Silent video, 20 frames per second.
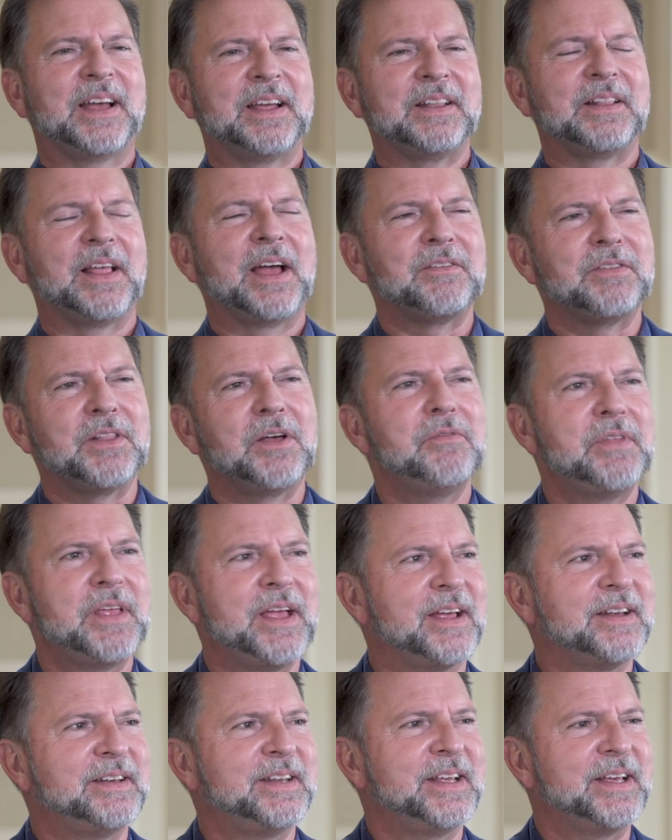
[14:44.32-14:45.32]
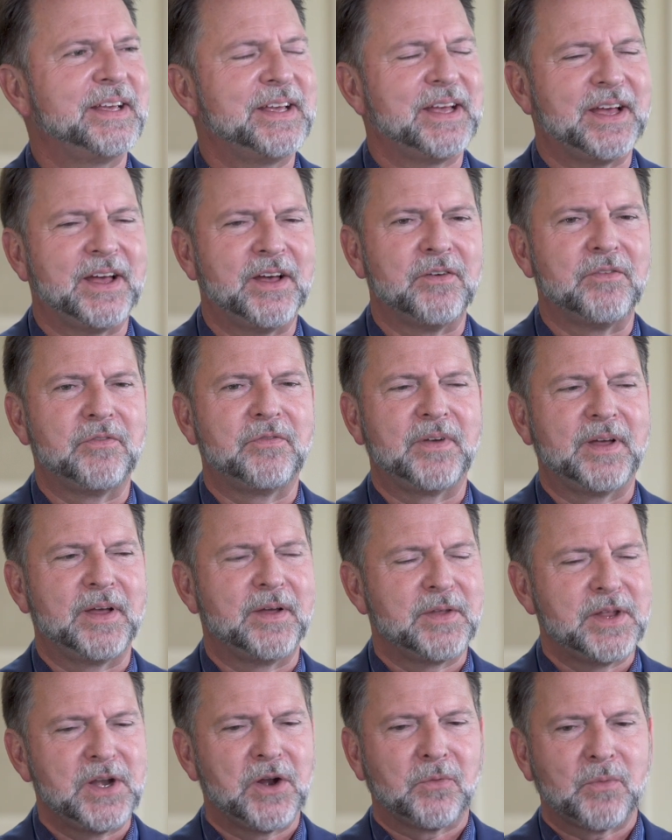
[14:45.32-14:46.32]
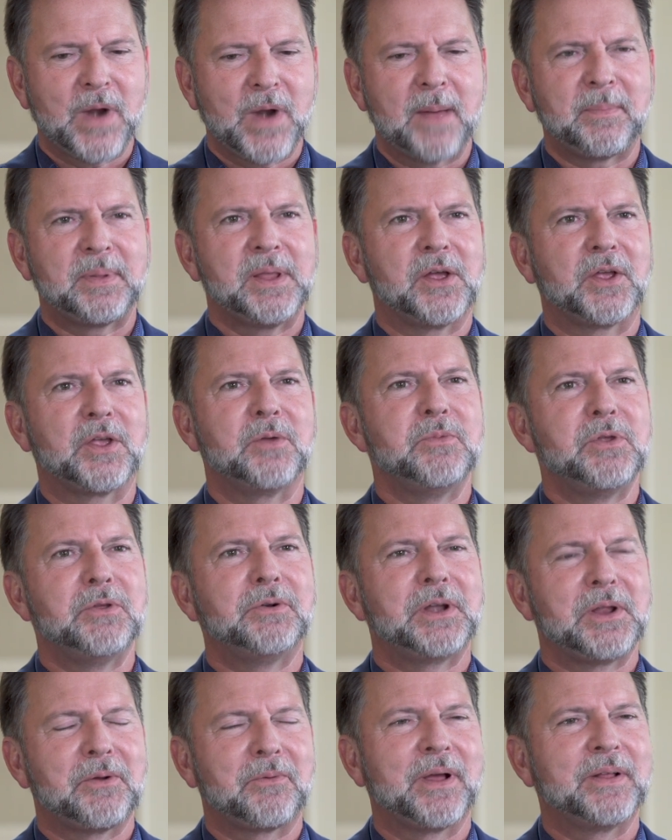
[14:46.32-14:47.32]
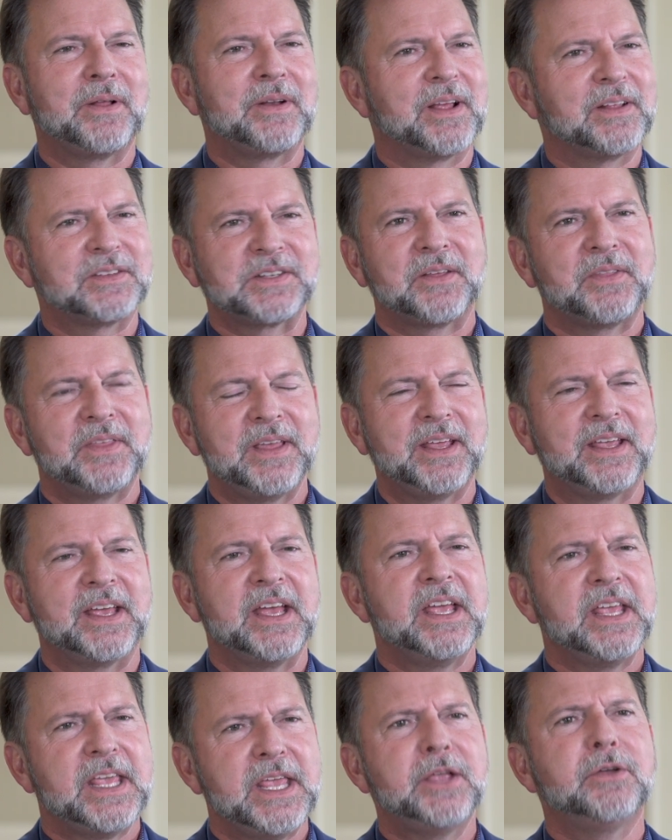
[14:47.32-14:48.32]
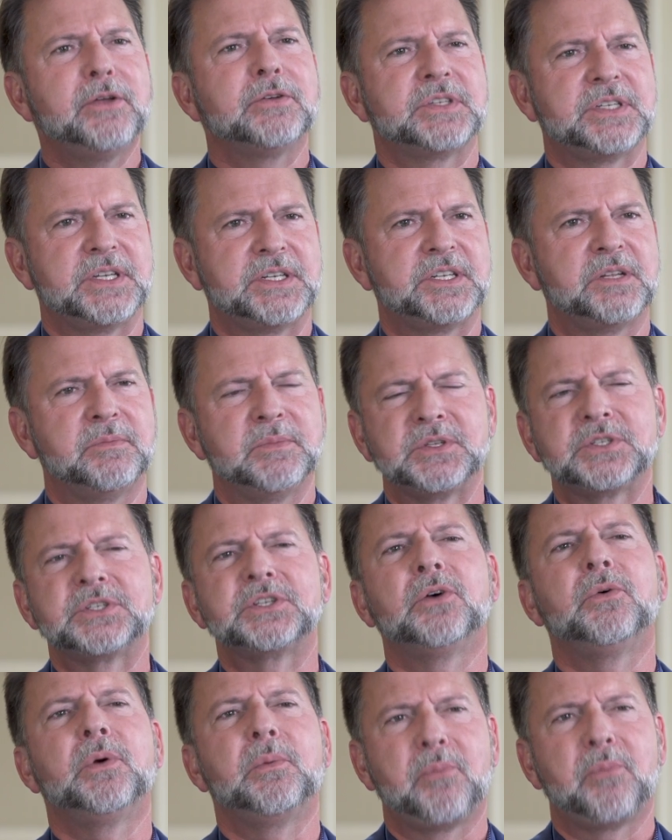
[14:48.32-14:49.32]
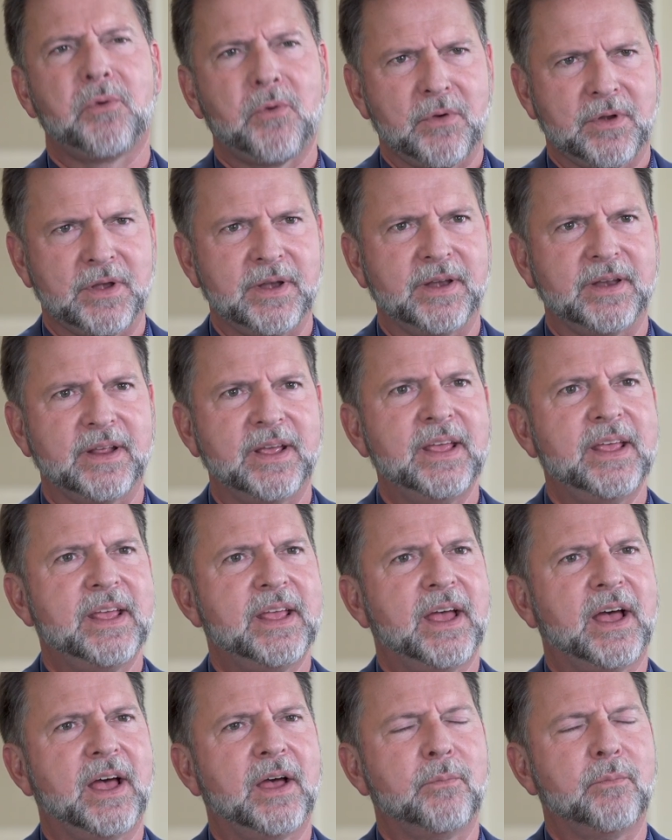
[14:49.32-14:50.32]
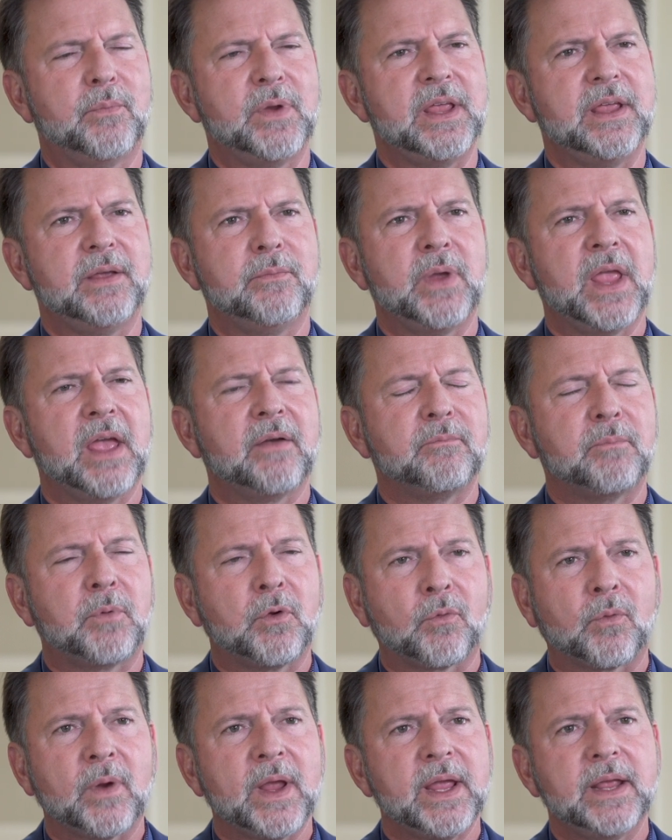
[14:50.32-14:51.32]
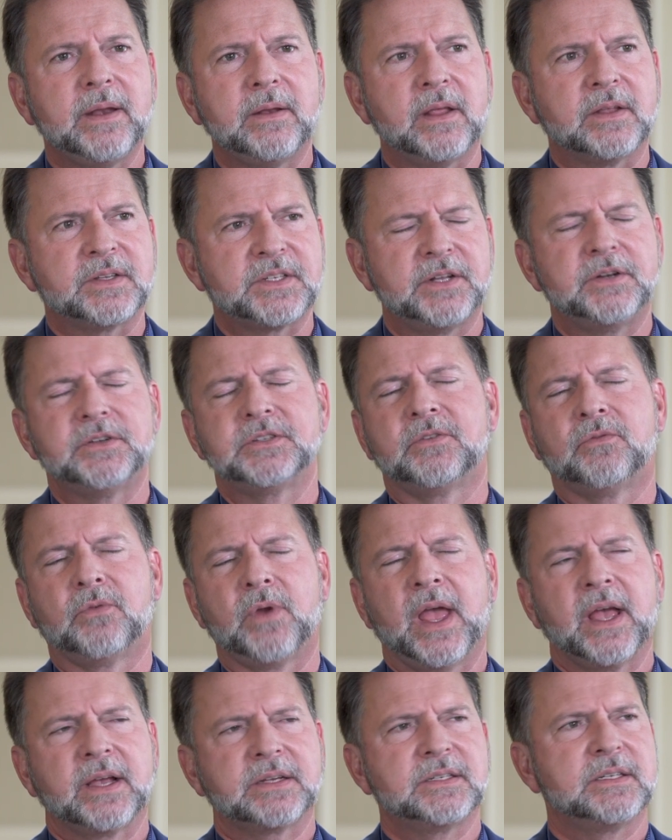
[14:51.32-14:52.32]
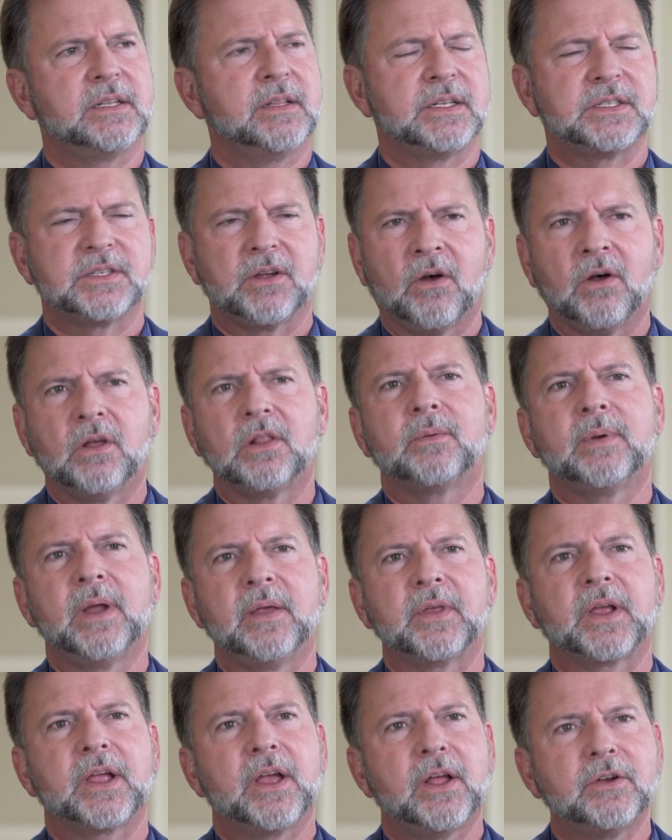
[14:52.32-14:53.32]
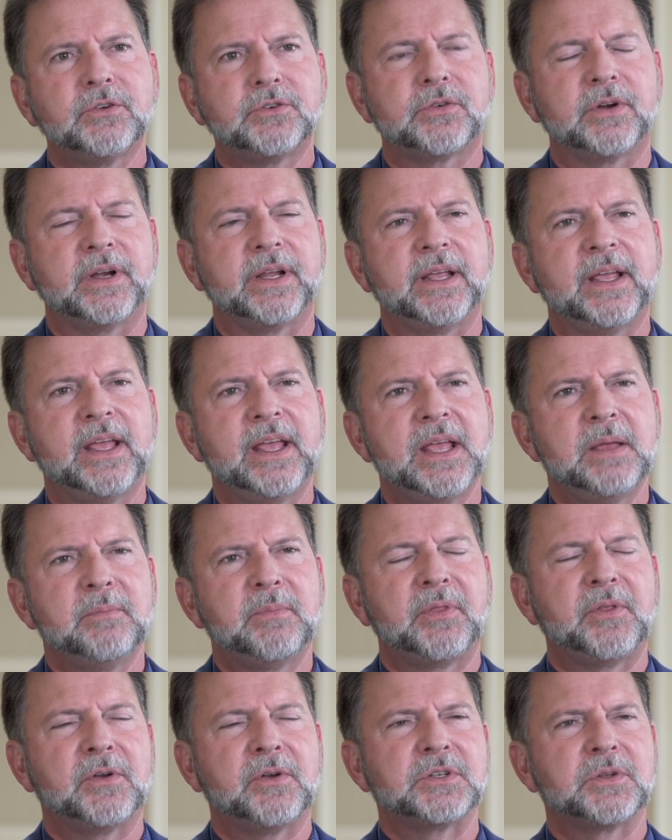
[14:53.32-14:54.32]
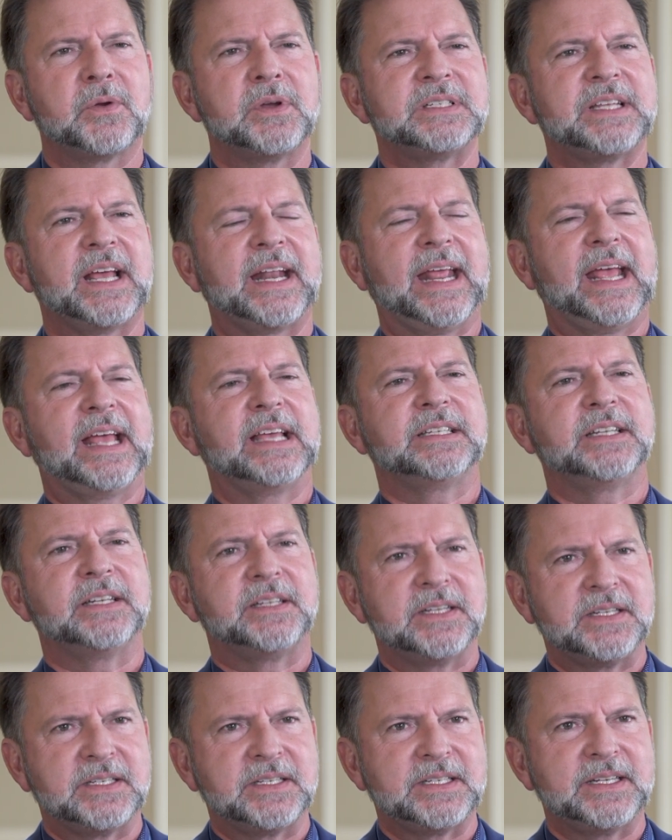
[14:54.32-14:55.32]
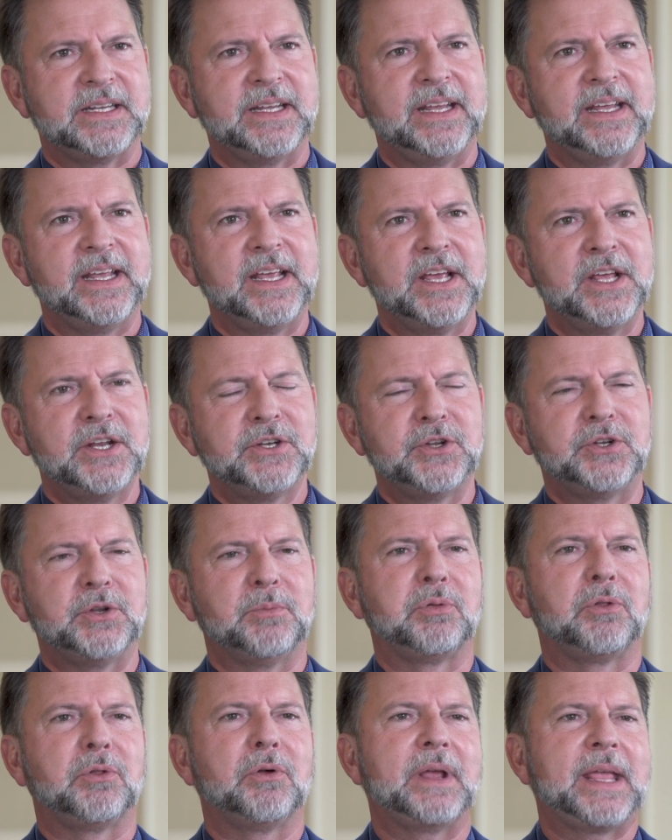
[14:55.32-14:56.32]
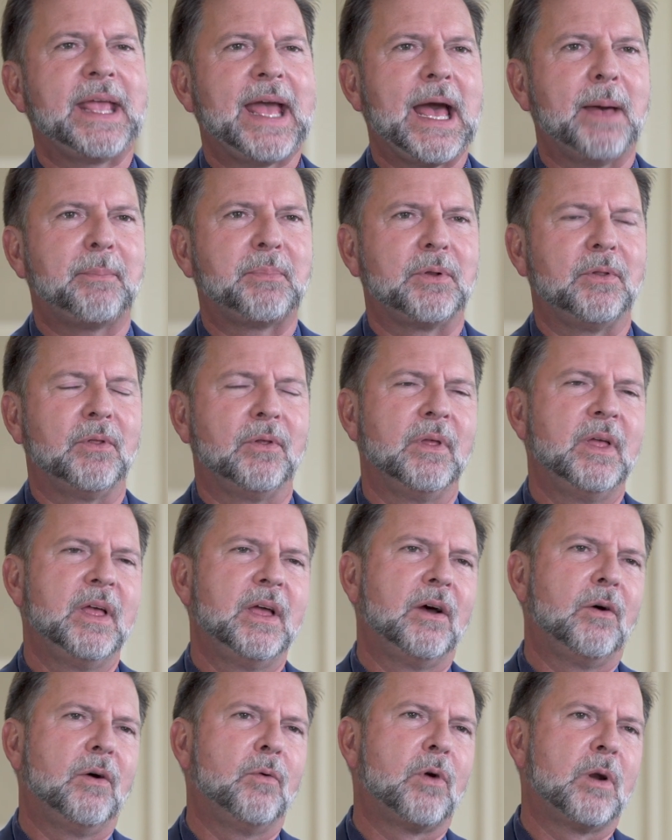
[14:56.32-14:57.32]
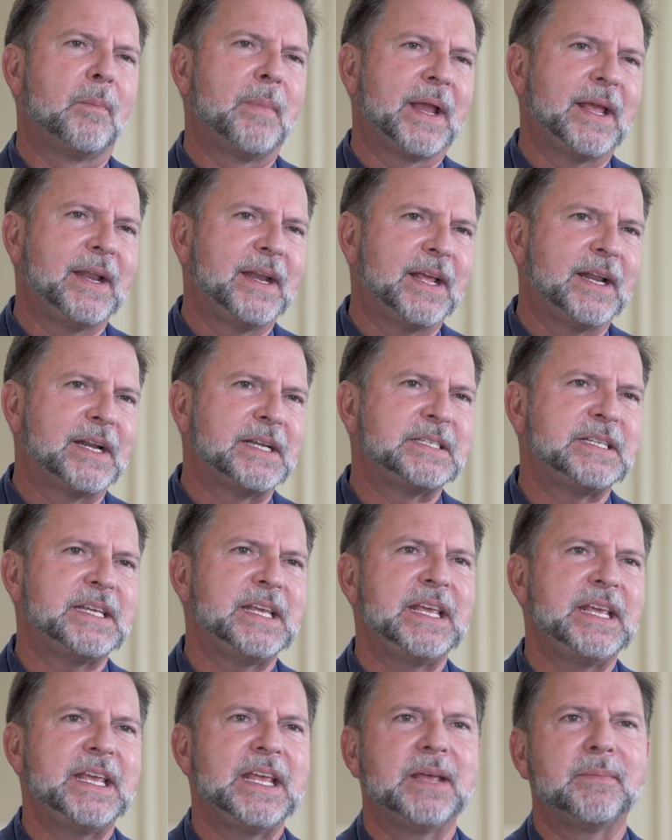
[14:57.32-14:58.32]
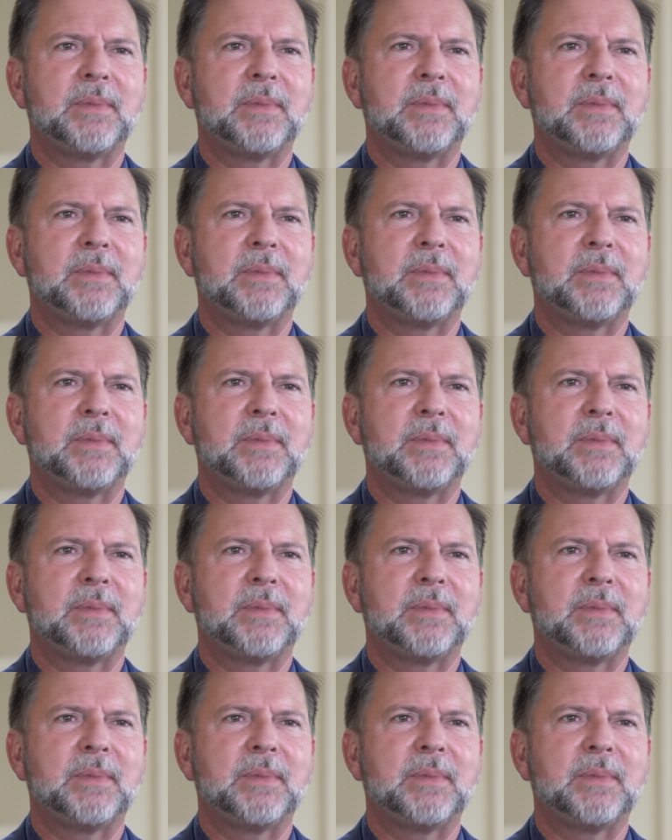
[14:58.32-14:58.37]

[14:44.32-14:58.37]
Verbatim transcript: I, I love the idea of uh, you know wrapping a community around it. So I think ecosystem is so important. Uh, we we have great centers of excellence all around the country, but there's always that hesitancy to deploy capital. Uh, where am I going to get a team?